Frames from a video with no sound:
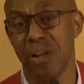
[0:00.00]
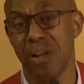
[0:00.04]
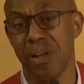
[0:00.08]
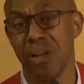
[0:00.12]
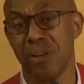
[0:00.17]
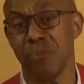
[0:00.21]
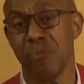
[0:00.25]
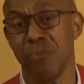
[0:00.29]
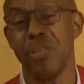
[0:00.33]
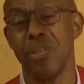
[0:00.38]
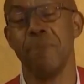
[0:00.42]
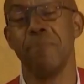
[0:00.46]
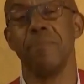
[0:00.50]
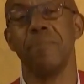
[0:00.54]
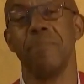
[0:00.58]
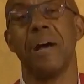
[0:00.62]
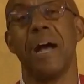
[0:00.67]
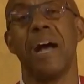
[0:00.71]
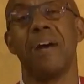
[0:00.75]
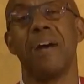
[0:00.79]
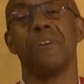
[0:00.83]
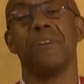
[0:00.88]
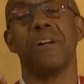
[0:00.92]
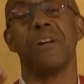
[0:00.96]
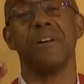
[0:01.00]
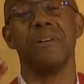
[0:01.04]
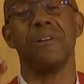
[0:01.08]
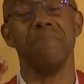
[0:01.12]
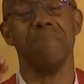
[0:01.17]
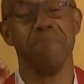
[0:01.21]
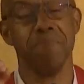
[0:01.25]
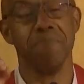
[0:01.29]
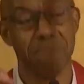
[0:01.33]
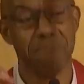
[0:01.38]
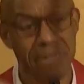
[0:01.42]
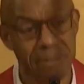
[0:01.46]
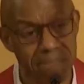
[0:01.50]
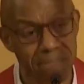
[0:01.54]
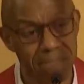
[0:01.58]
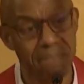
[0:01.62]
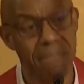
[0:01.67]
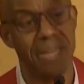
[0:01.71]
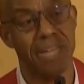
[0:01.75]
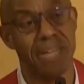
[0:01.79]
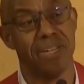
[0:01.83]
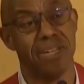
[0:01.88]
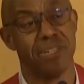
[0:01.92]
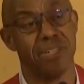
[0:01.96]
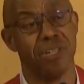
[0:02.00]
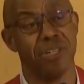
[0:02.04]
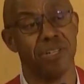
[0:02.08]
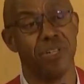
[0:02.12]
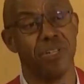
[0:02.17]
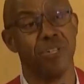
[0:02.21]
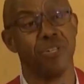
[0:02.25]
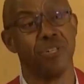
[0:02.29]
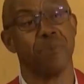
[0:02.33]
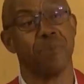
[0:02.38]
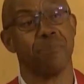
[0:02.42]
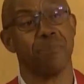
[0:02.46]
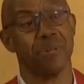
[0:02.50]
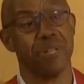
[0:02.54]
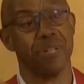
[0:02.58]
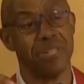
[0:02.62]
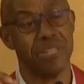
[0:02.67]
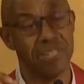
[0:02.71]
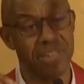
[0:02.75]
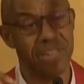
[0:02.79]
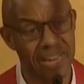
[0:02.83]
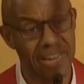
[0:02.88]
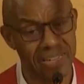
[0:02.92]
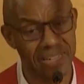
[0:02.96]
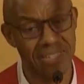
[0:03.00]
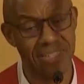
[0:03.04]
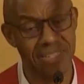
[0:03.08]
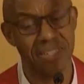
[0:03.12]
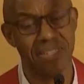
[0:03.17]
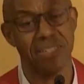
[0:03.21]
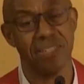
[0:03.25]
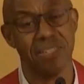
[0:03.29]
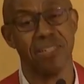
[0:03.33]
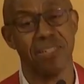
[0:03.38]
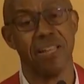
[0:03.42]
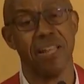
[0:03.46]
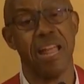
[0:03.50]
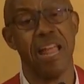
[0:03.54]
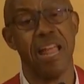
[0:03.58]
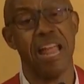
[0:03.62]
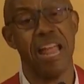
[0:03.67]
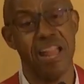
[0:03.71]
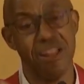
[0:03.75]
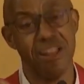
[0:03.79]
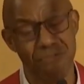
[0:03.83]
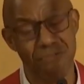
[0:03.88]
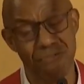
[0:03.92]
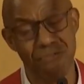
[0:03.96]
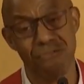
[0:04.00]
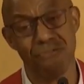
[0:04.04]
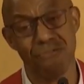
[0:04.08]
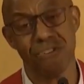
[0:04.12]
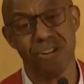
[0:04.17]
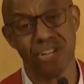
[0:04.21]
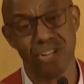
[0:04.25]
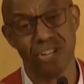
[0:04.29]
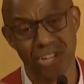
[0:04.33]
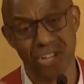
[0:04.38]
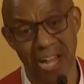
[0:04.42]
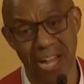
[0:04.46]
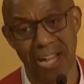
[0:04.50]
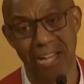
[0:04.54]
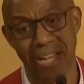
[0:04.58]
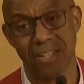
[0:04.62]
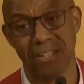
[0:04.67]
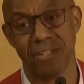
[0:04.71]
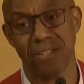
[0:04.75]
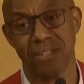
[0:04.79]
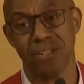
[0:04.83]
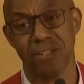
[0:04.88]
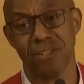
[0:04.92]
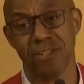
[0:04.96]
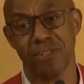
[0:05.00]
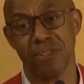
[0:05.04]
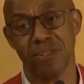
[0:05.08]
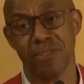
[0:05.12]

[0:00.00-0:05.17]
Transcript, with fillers: and we have a commitment to protect every child,